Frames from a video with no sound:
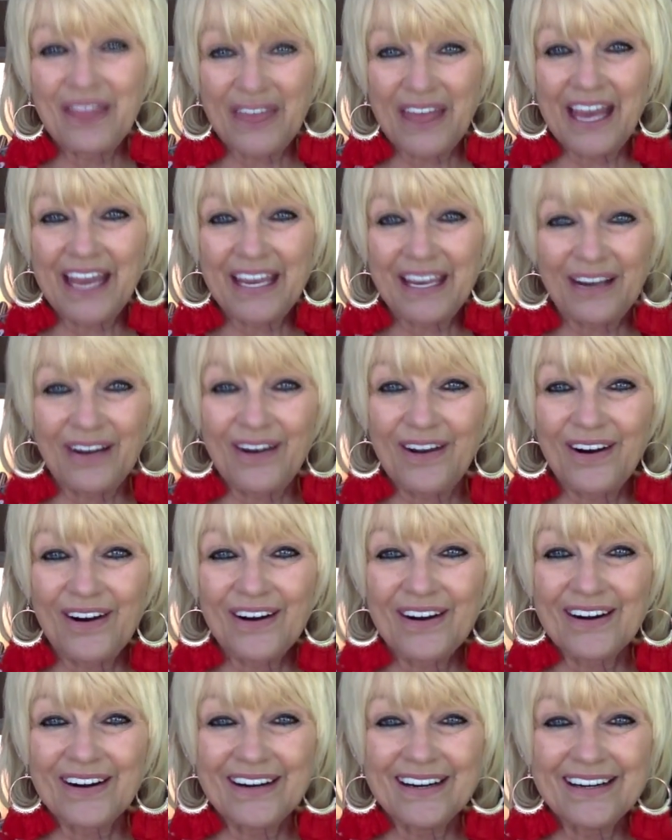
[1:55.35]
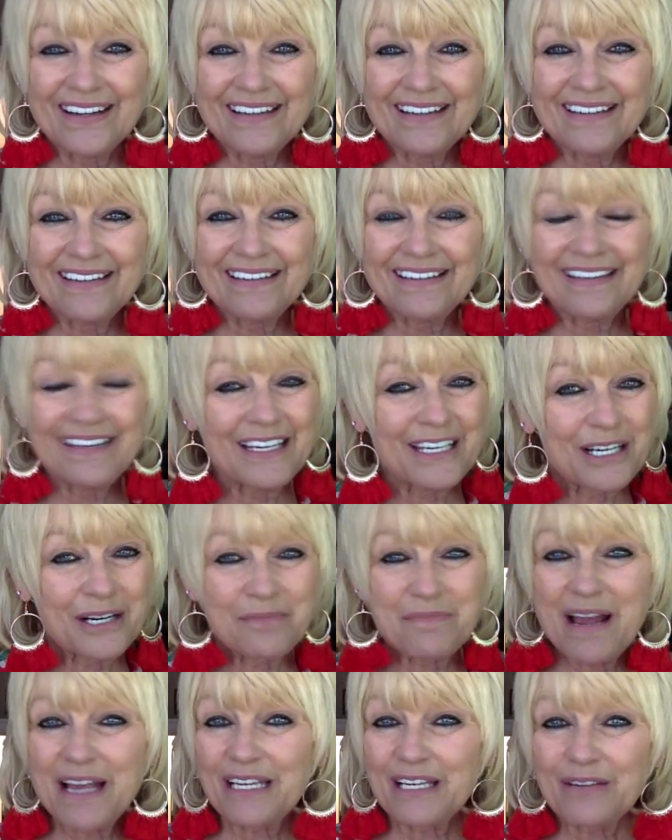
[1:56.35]
they are.
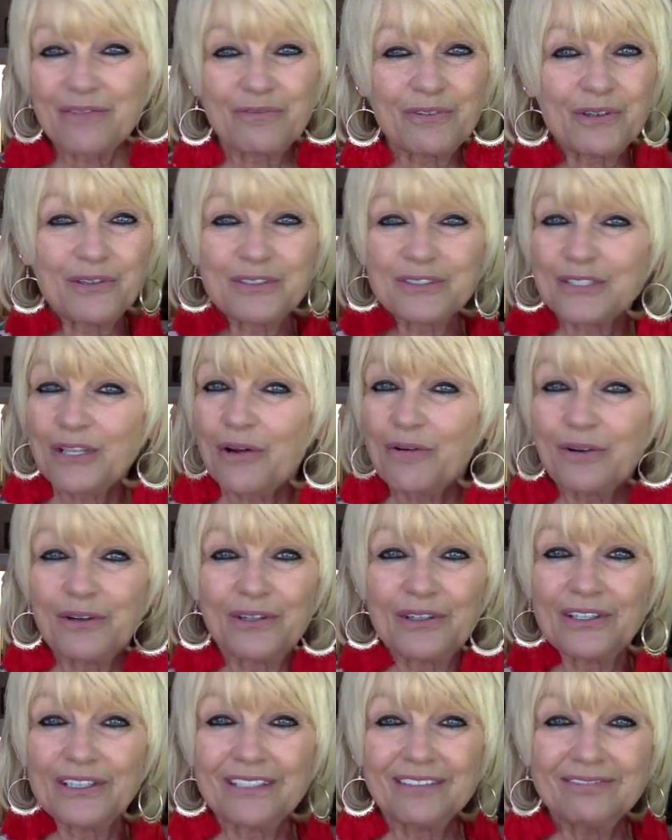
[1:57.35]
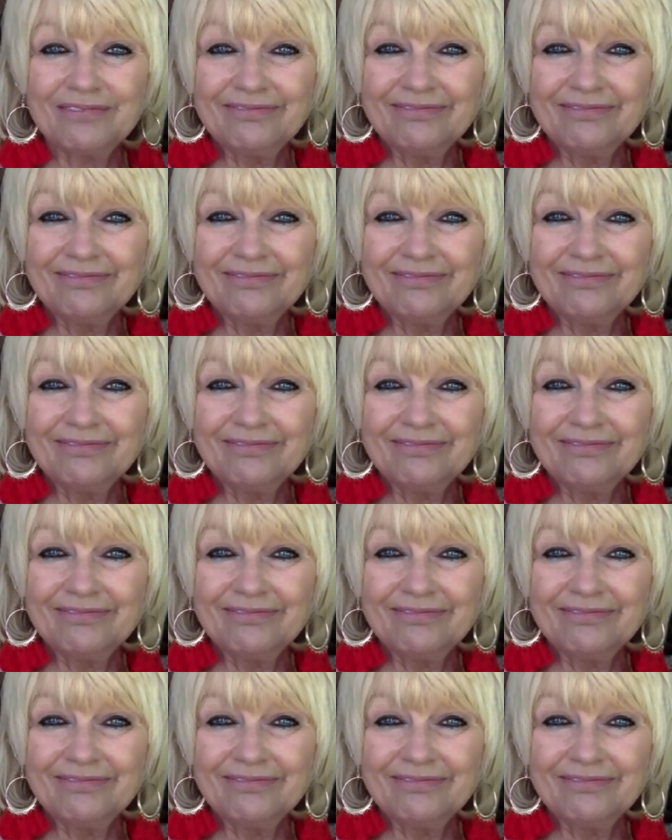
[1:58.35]
It'll make you feel so good.